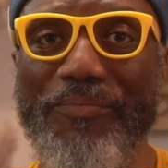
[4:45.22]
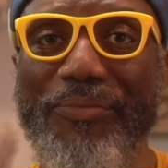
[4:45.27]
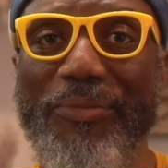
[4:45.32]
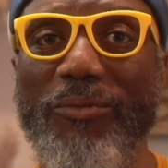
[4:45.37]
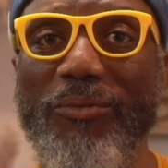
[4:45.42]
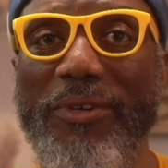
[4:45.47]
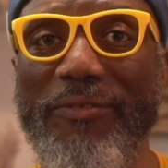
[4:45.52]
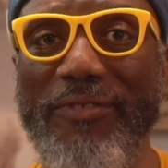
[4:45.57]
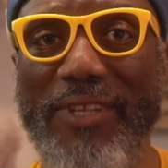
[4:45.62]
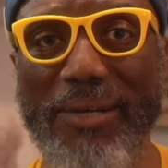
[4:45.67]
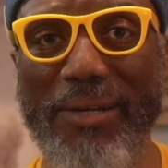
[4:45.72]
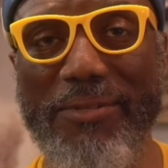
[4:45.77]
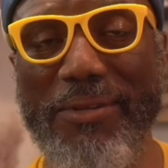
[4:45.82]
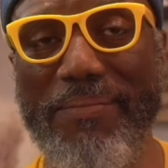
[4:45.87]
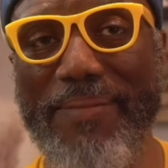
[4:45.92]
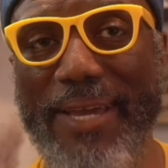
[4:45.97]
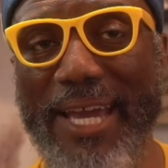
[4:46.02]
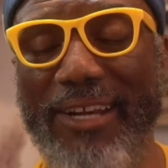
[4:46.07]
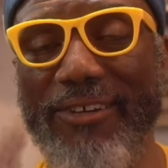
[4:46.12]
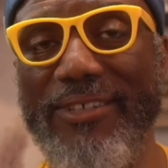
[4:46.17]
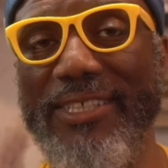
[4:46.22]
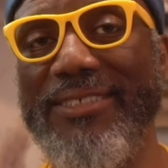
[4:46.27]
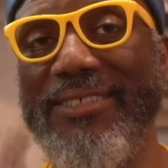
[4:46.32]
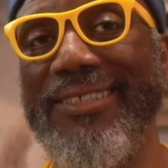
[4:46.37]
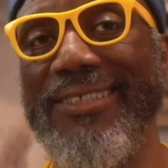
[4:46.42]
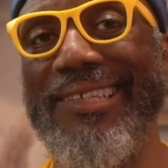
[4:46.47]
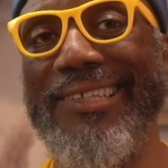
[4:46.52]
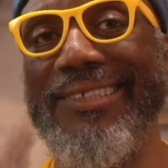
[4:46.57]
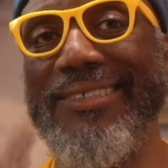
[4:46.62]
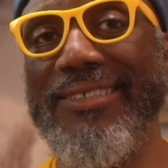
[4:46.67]
with dummy batteries
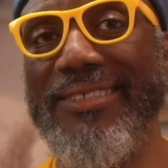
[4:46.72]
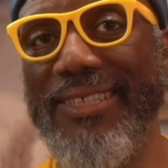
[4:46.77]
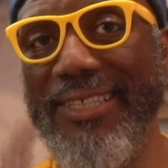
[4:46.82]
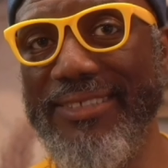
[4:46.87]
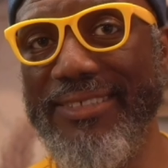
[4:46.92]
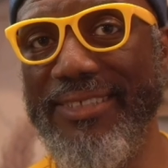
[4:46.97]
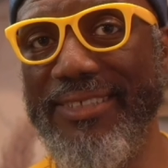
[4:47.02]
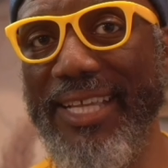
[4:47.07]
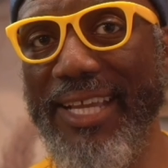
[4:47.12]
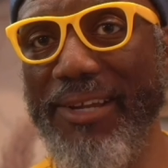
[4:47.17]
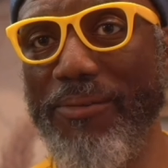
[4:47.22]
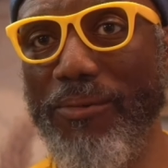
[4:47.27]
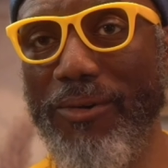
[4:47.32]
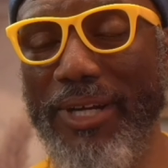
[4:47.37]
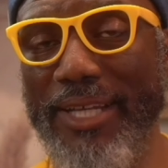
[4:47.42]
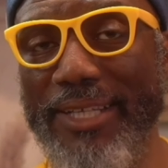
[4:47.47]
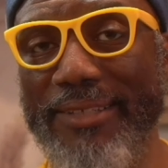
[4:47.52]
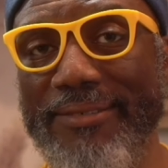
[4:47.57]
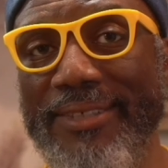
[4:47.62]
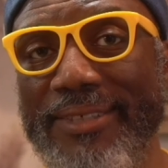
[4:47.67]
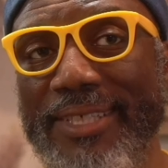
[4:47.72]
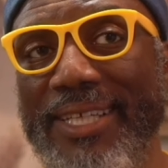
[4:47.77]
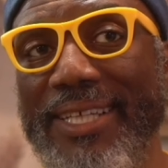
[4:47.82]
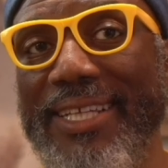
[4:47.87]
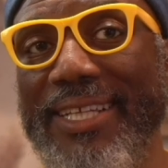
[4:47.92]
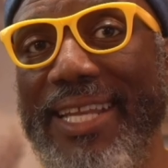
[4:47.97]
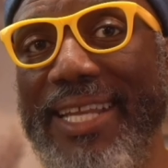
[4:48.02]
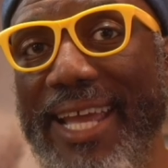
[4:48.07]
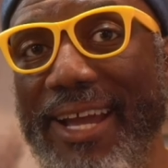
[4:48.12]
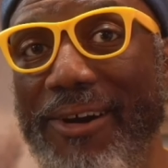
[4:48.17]
since day one.
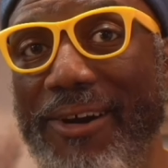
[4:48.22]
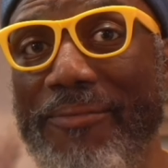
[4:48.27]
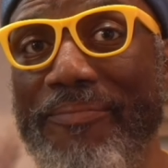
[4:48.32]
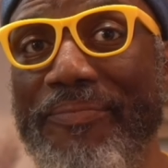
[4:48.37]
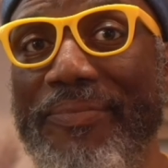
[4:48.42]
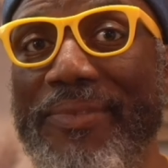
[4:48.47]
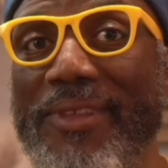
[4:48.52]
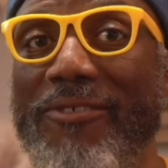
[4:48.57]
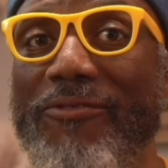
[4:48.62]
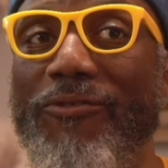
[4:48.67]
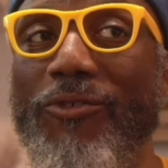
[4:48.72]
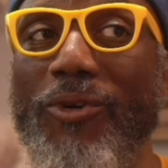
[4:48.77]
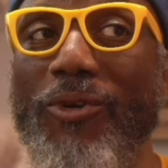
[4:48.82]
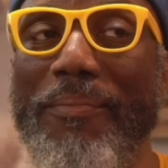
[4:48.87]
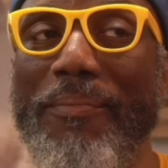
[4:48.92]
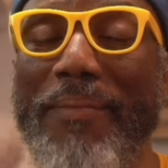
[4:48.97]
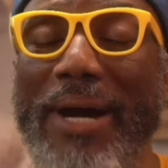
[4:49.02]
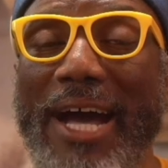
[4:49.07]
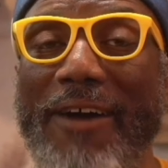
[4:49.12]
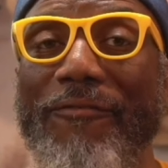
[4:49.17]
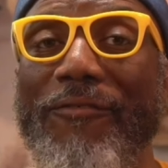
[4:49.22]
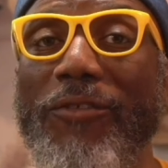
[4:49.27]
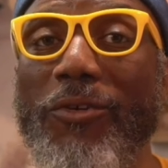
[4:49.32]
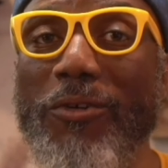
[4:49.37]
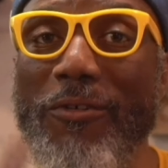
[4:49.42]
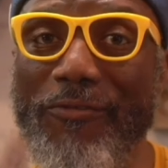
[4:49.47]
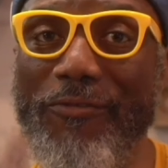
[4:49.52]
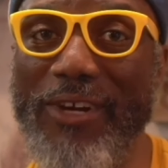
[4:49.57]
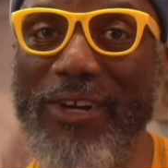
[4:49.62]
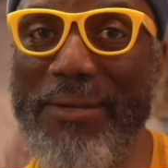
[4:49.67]
Now, for my full
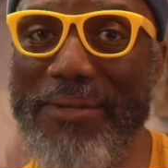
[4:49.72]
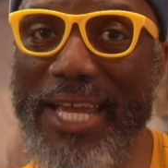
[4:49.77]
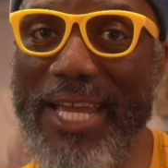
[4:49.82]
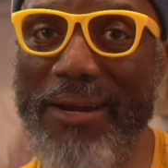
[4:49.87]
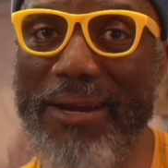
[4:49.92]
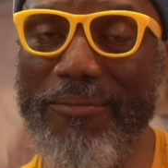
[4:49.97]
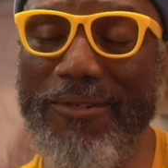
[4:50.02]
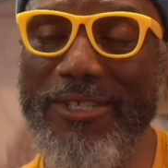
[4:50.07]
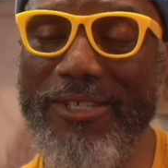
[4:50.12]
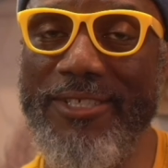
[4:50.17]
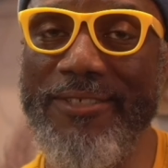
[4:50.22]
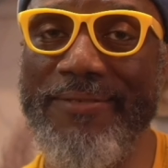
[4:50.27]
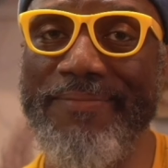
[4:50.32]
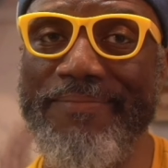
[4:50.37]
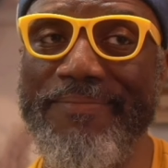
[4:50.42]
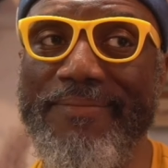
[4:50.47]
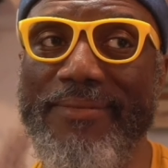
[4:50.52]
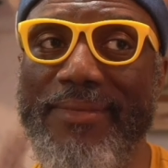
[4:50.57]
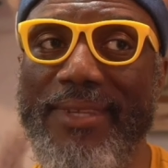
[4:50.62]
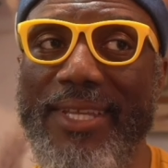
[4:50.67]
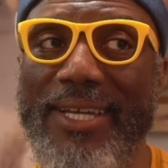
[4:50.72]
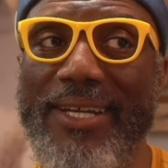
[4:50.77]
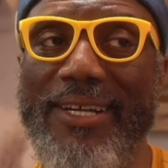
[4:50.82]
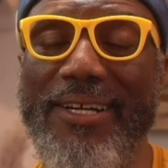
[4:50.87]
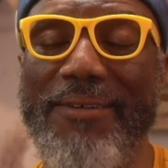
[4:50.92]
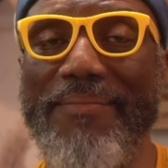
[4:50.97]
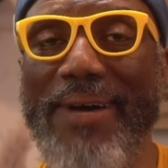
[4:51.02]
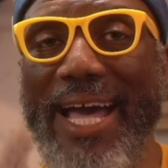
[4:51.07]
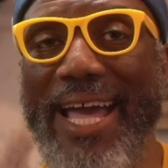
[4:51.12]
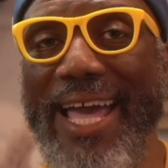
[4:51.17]
frame cameras,
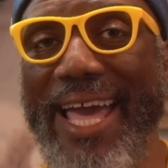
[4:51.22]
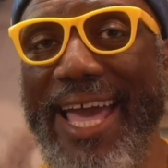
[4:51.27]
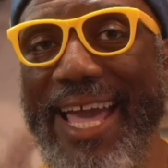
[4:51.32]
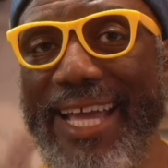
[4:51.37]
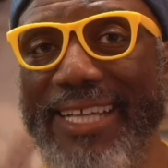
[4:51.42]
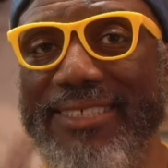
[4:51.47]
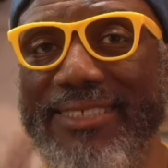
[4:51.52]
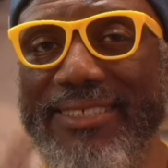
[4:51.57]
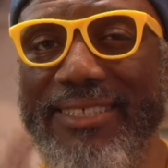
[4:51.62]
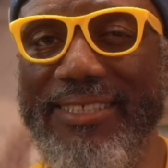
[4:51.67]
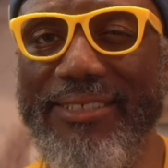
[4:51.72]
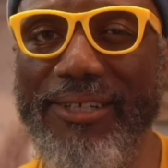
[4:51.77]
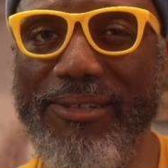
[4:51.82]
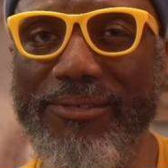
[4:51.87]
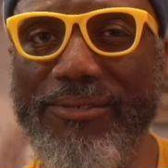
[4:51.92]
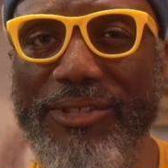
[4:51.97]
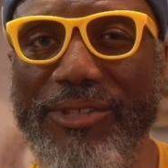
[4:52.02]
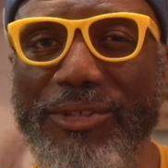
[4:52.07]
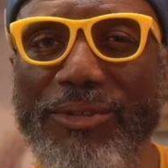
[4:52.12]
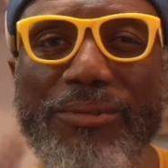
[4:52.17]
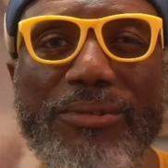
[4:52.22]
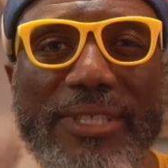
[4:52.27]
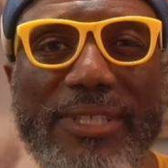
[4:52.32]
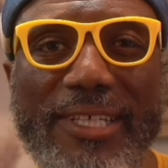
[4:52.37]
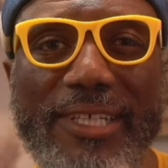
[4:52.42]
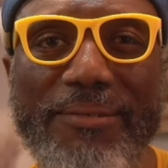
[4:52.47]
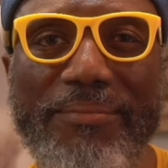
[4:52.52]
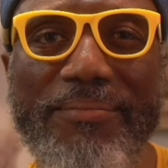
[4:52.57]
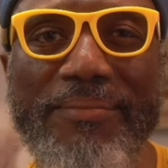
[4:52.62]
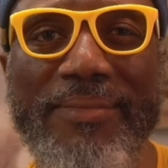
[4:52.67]
um, I actually don't use
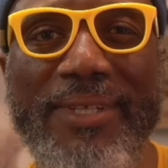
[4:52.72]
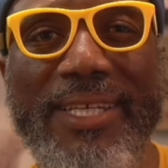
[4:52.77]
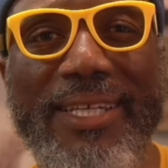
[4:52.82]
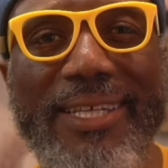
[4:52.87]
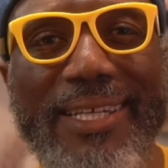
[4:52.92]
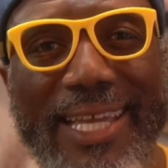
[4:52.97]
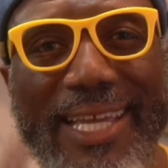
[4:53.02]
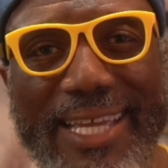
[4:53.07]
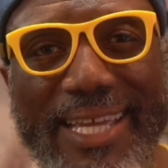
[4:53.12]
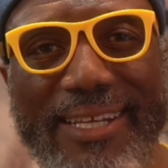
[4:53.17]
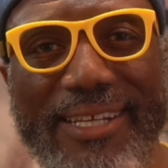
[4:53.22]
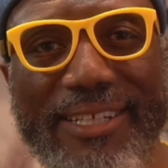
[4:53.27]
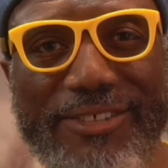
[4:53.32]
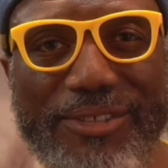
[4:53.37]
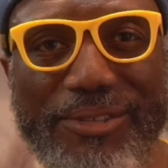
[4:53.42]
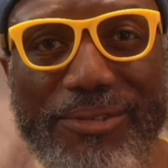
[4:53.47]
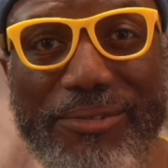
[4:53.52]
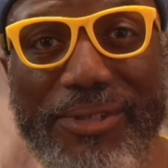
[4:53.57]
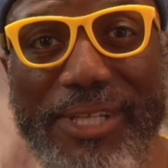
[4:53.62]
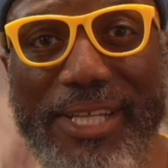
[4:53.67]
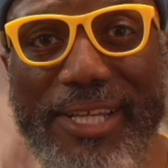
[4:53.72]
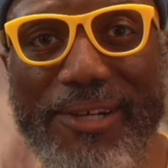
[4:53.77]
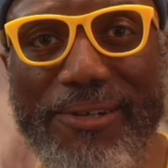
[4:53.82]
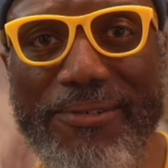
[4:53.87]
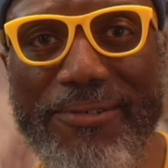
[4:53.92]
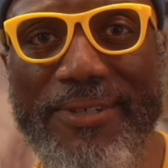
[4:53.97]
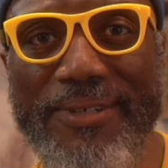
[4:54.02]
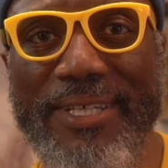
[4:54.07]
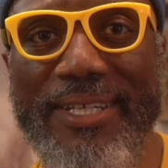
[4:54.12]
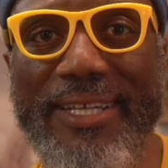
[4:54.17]
them in the studio.
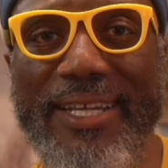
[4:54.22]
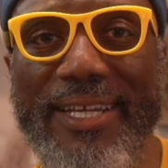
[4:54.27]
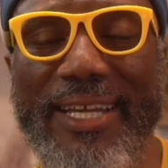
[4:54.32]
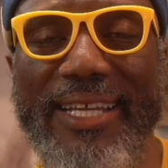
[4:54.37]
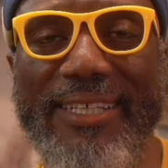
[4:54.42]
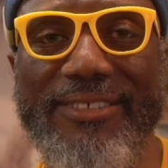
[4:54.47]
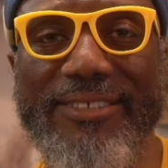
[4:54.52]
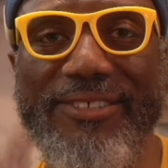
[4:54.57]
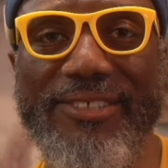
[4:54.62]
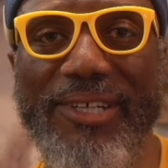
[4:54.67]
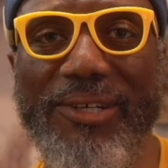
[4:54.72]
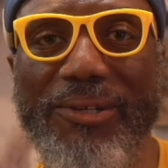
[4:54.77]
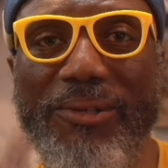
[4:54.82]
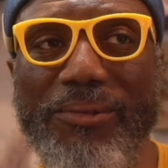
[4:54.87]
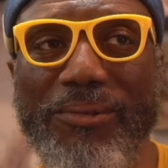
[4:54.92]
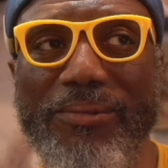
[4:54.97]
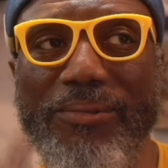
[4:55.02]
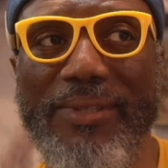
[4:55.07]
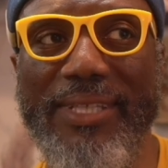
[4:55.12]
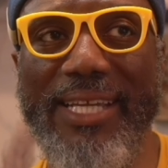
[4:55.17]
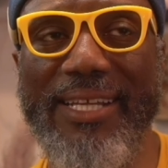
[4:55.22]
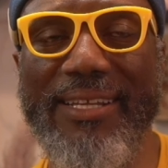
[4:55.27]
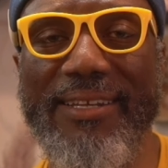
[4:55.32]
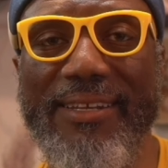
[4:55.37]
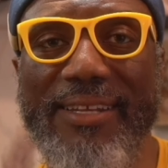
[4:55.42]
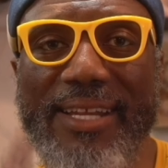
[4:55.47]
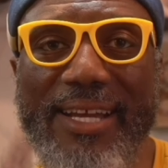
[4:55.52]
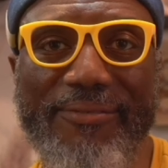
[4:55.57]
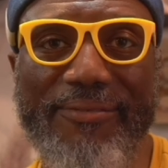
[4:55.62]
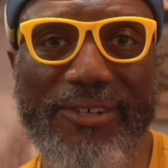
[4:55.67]
And so they
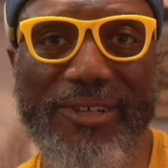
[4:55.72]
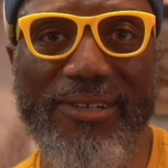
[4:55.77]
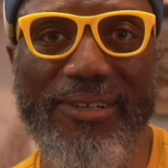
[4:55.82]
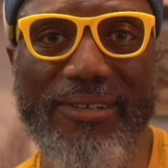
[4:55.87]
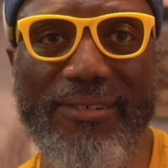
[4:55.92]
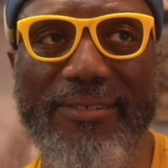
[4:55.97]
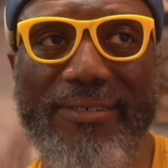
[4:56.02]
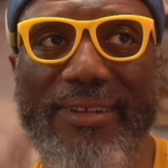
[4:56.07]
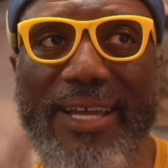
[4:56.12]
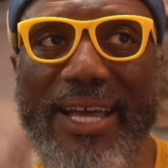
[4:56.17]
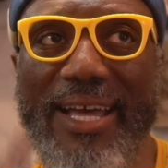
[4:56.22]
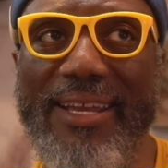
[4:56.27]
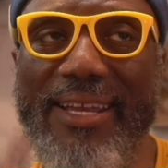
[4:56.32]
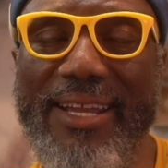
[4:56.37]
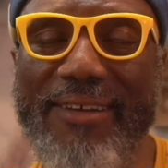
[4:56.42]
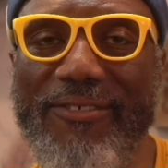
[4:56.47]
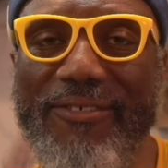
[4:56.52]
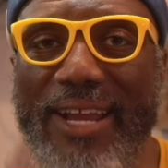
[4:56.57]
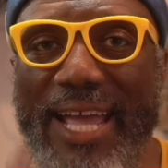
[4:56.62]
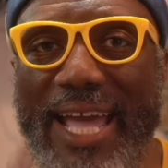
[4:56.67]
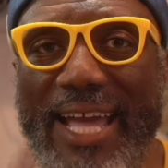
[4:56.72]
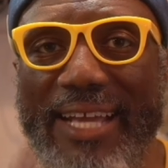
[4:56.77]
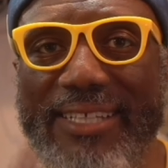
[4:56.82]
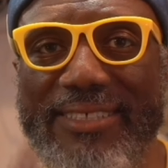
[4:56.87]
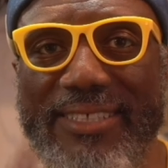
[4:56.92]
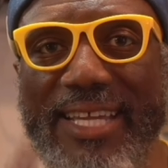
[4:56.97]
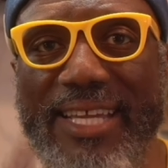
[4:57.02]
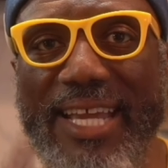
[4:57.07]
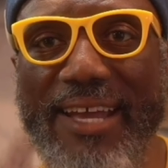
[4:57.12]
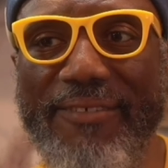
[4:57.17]
never, I never
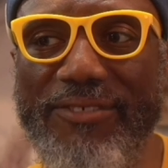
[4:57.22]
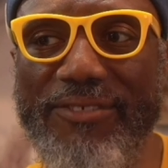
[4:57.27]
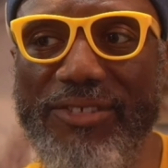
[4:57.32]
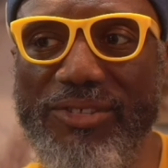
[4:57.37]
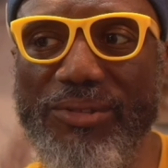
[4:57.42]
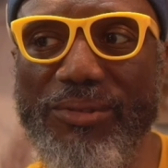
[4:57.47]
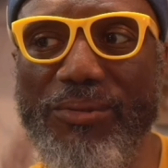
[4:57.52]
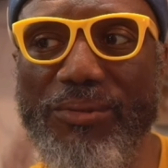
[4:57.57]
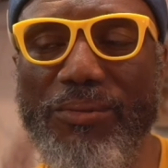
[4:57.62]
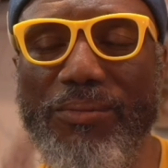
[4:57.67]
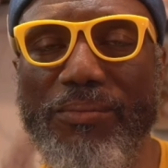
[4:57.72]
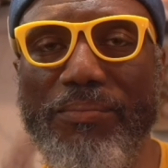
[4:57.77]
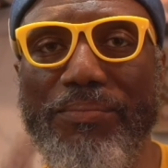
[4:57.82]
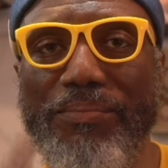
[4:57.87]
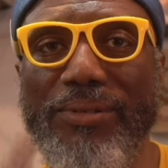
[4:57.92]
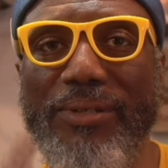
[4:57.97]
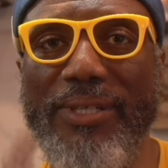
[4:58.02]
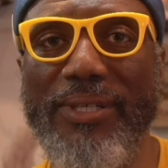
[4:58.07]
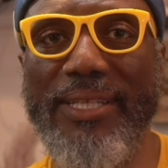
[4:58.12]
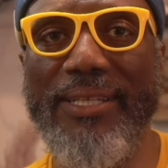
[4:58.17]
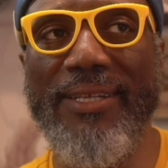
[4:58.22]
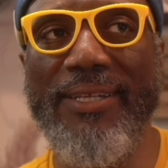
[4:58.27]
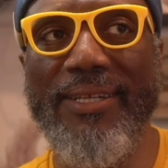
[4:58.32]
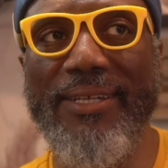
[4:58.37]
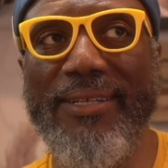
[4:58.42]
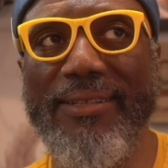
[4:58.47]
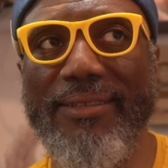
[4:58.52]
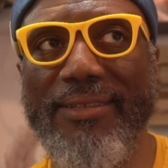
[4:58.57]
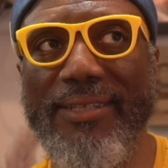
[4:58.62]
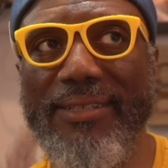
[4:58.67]
actually have to put
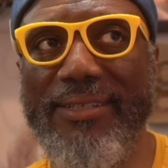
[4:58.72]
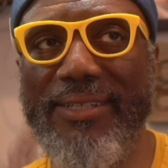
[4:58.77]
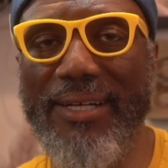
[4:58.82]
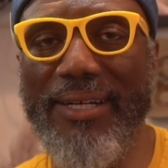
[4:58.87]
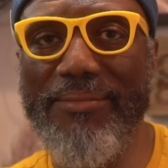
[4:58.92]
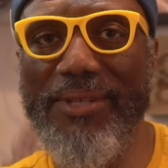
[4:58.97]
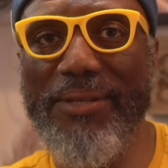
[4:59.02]
the dummy